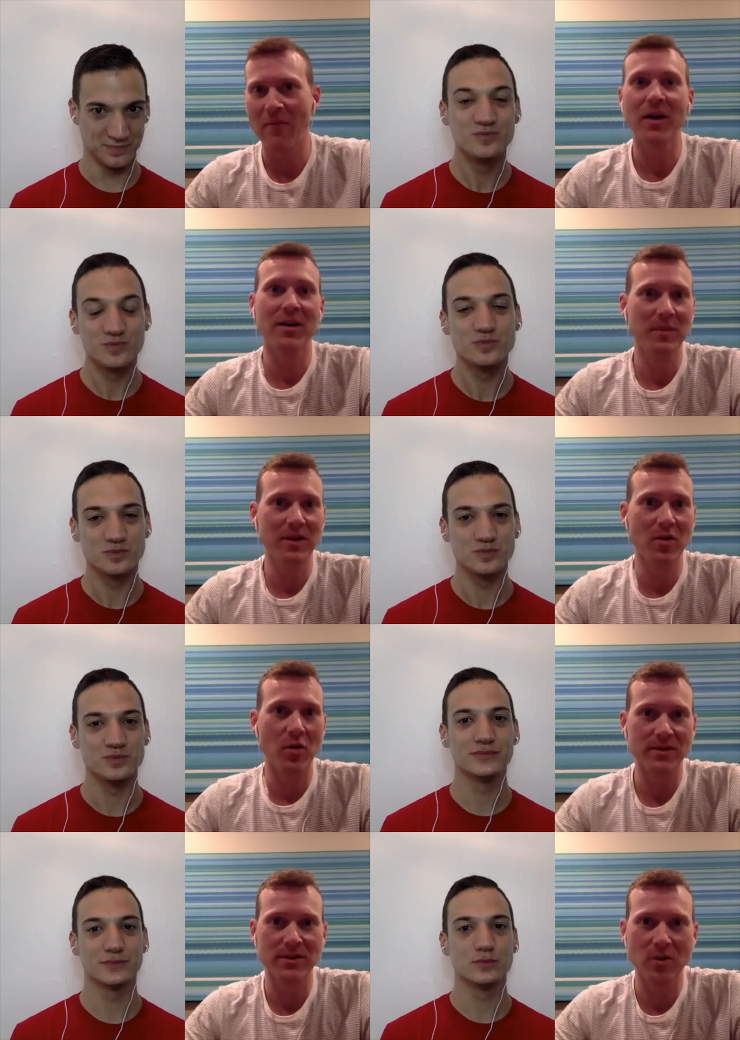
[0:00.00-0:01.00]
Speaker 1: I'm not going to be
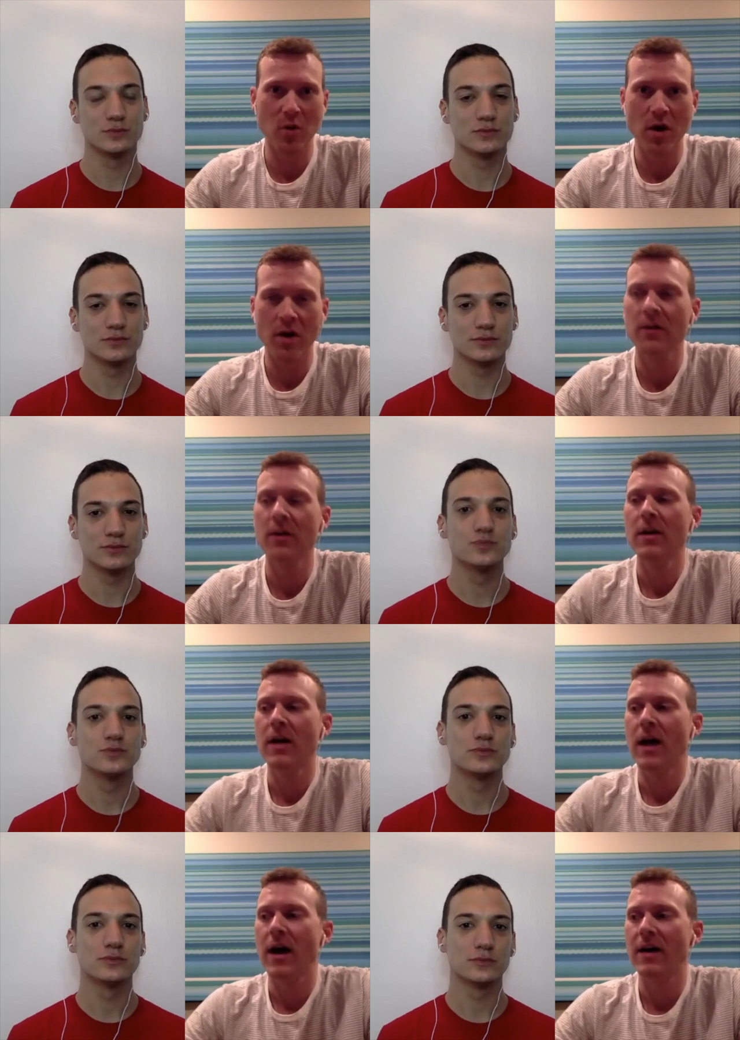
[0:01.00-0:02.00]
going to Doha.
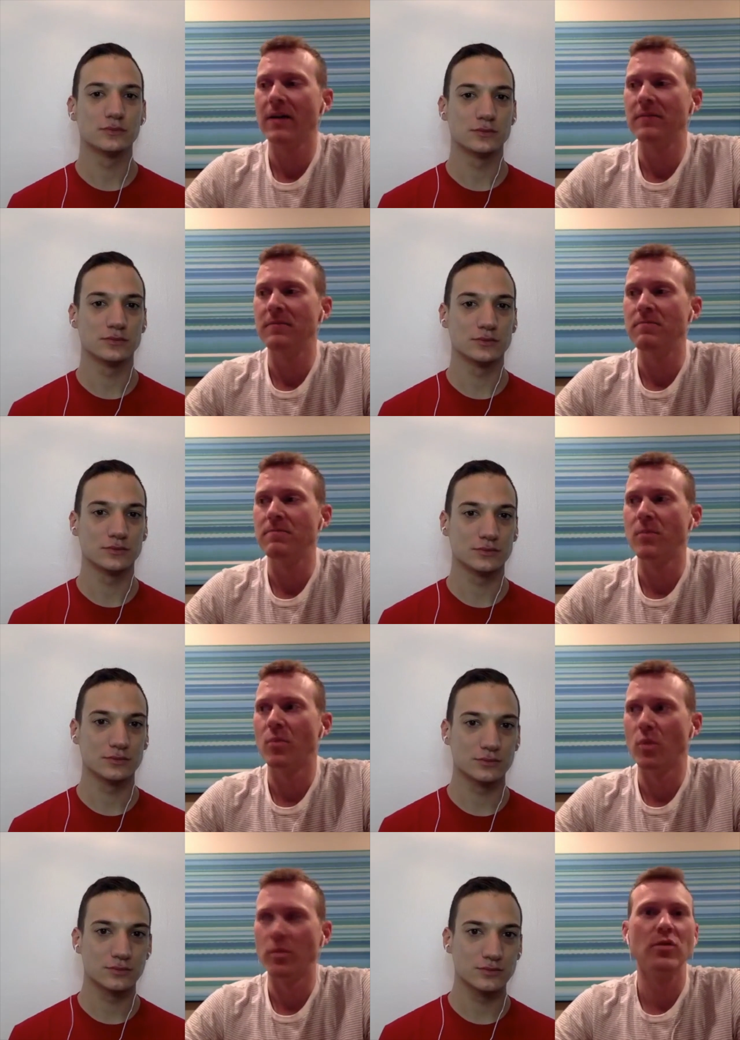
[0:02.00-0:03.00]
Um,
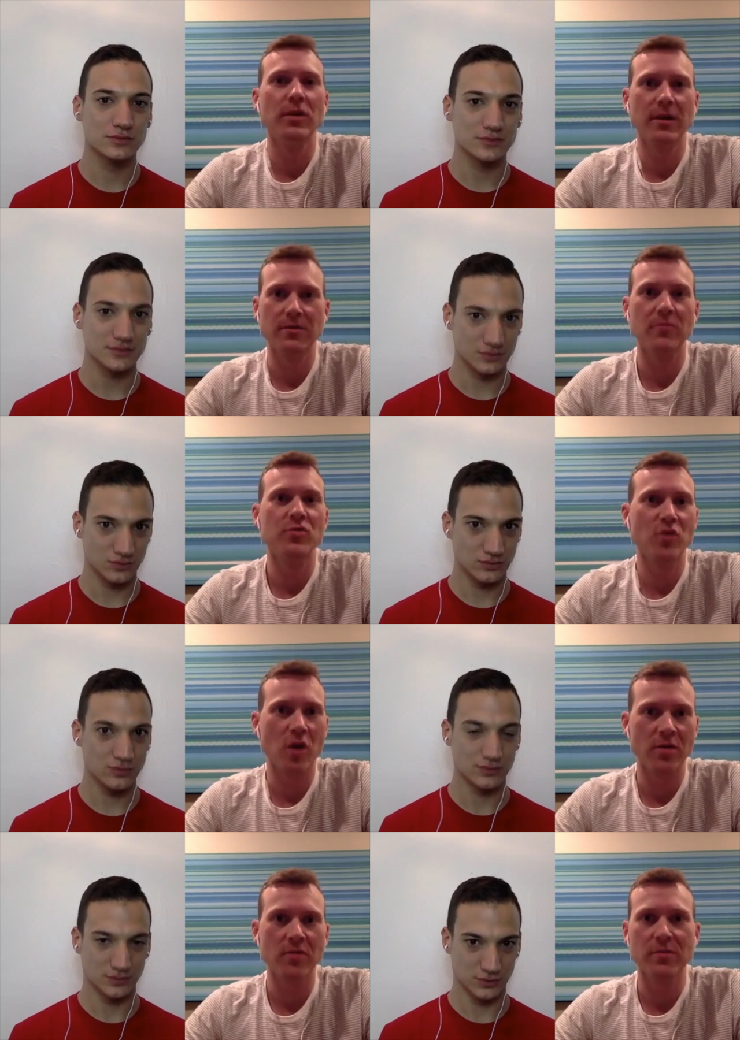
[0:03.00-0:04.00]
we'll be doing it from
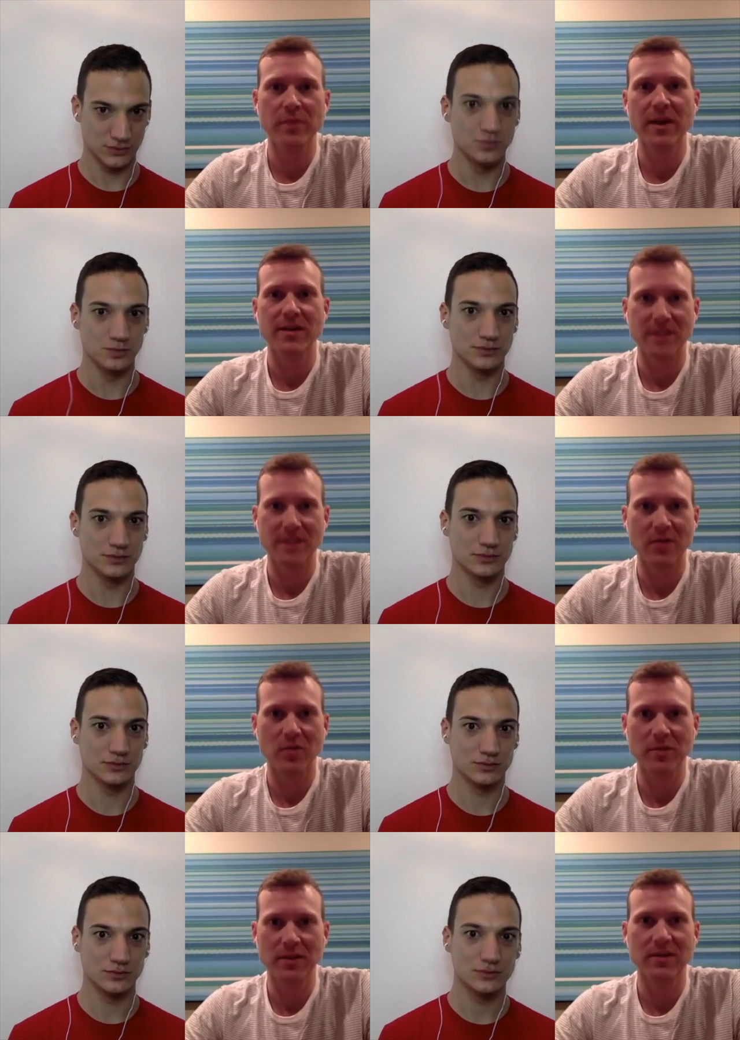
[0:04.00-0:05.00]
Toronto. But yes, I
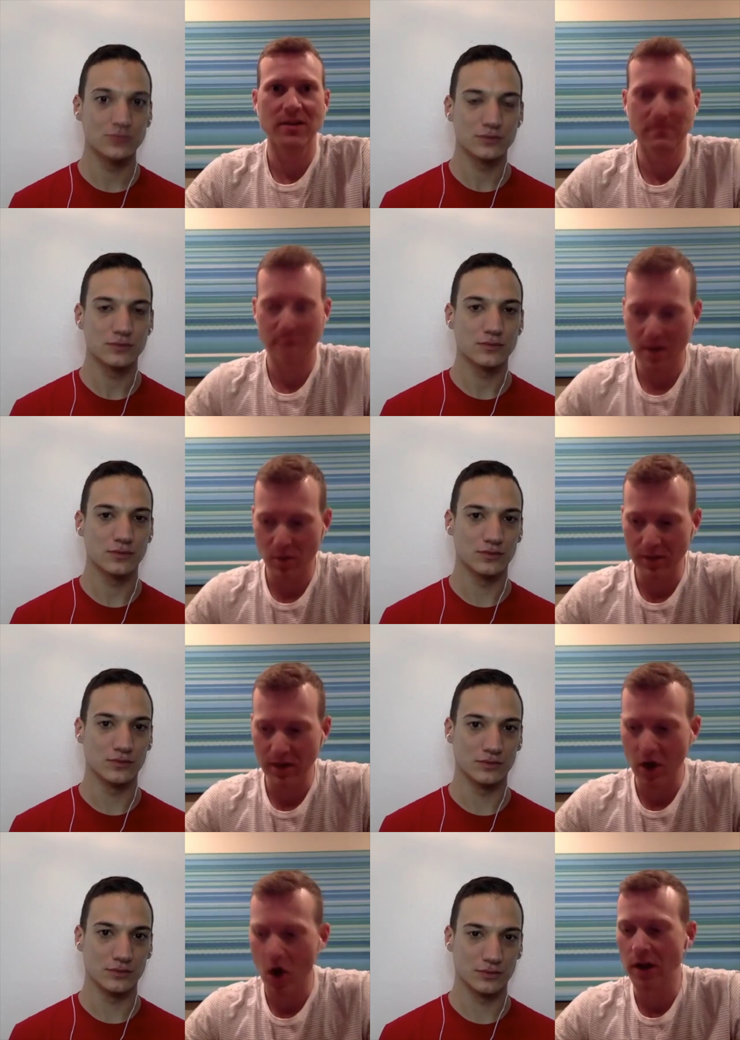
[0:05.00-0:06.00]
will be. I will
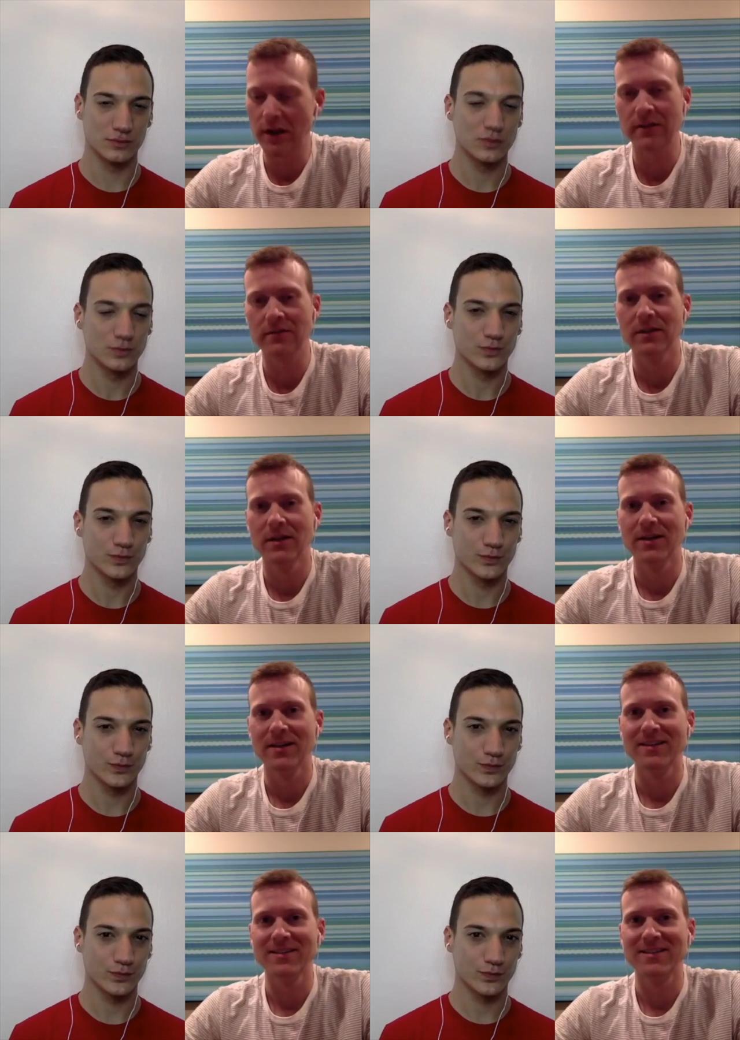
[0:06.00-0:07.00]
be calling
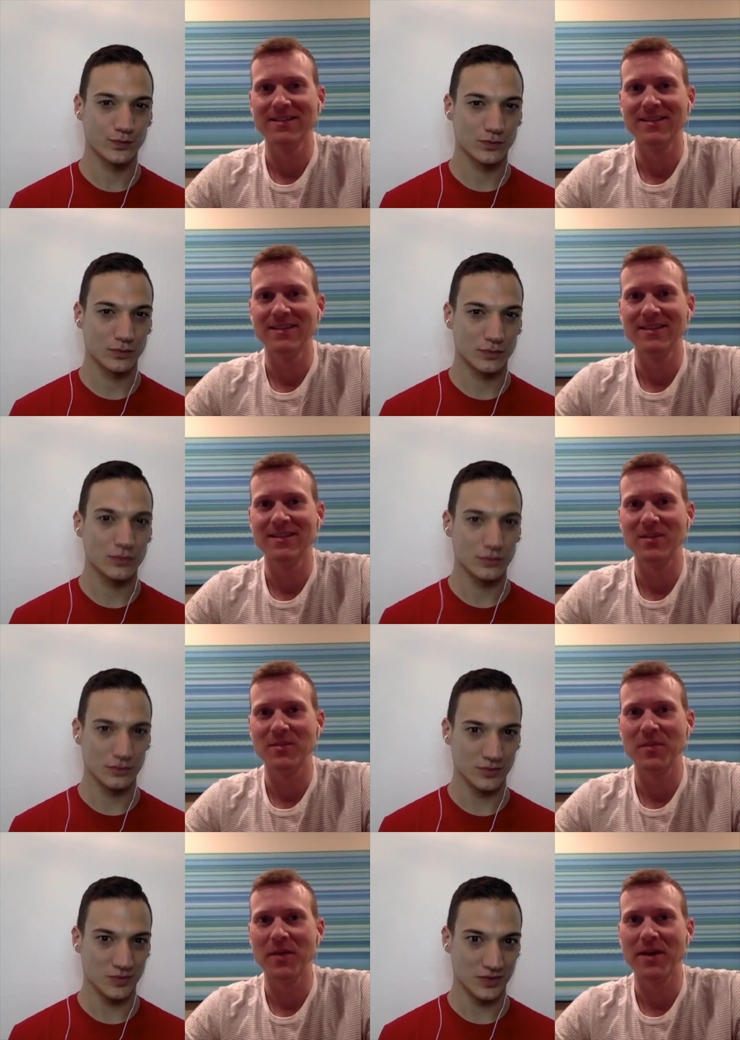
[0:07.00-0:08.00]

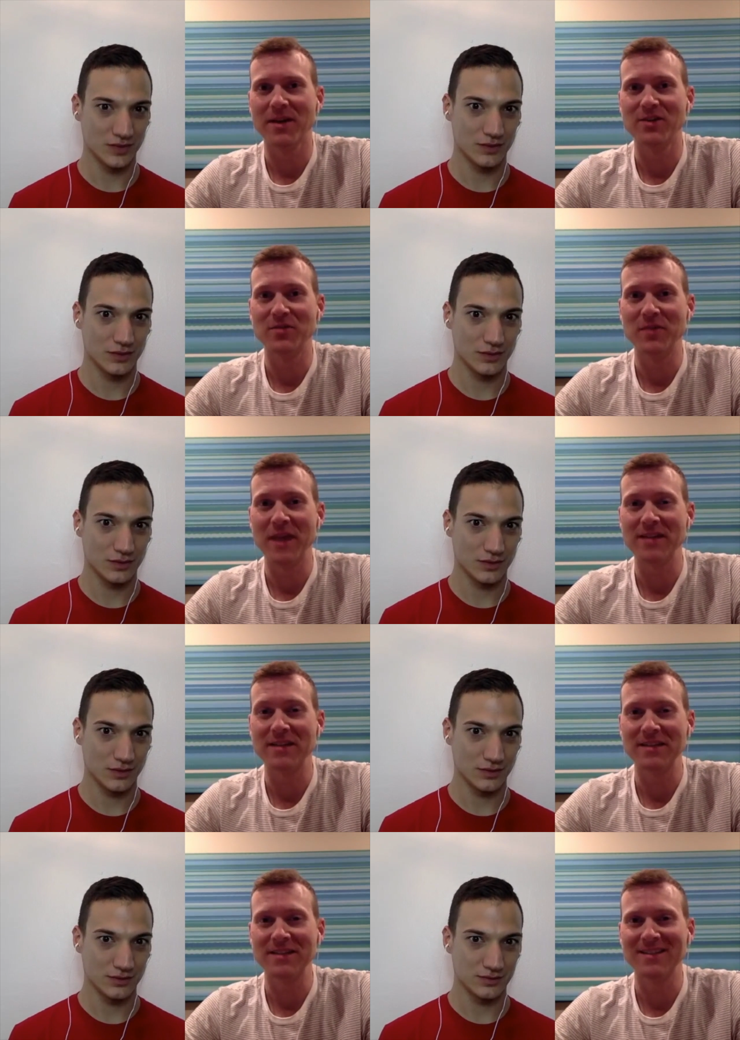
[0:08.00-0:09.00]
some
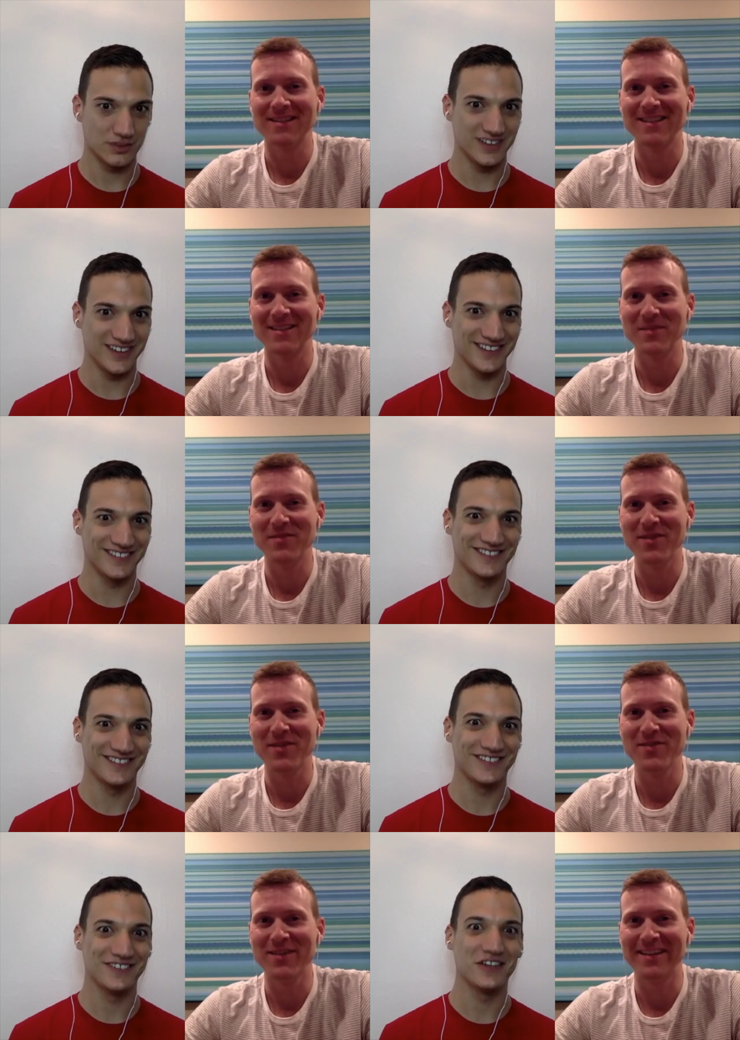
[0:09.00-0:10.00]
gymnastics. It's going to be
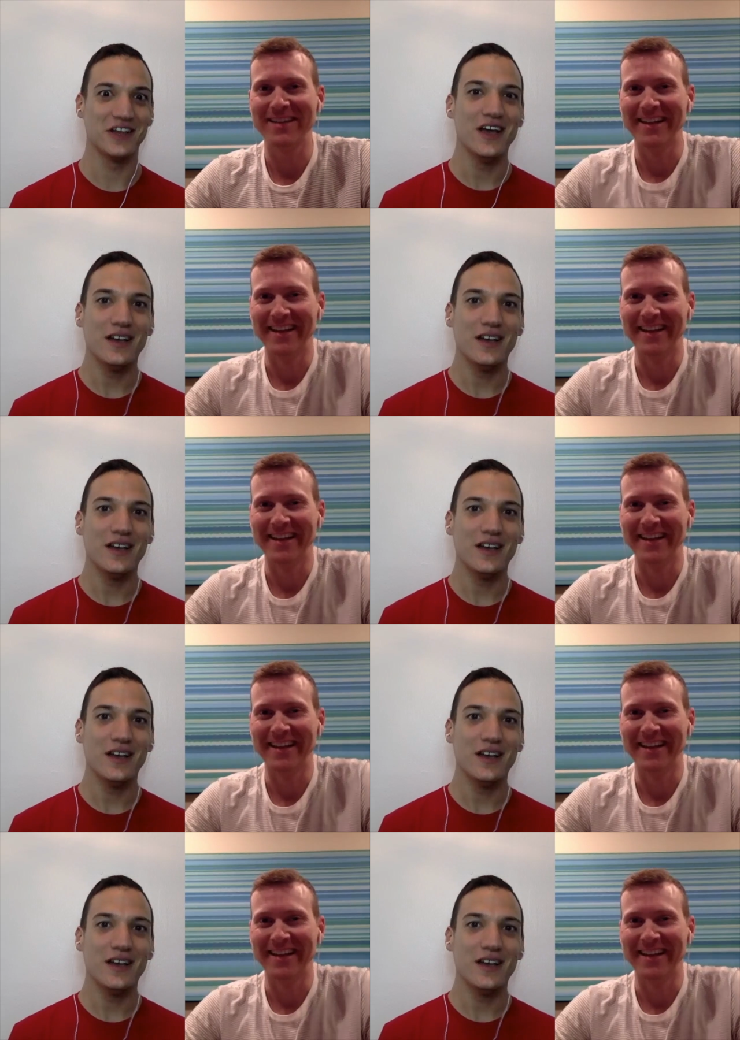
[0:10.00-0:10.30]
very fun. yeah,